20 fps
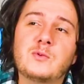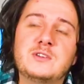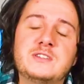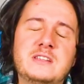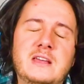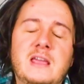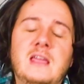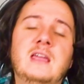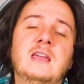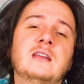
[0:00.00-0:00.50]

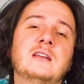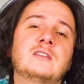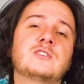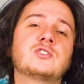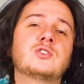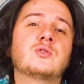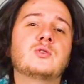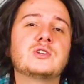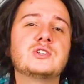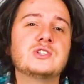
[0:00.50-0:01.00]
retain its
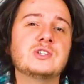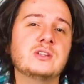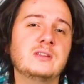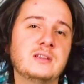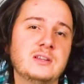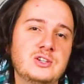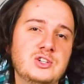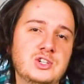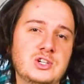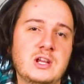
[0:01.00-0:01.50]

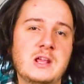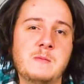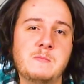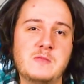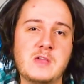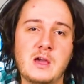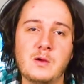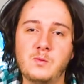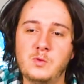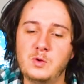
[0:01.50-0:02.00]
crystalline shape
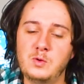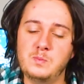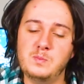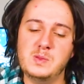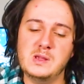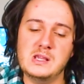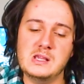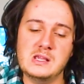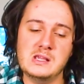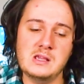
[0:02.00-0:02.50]
that would
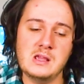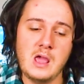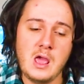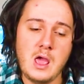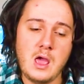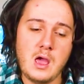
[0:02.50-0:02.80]
be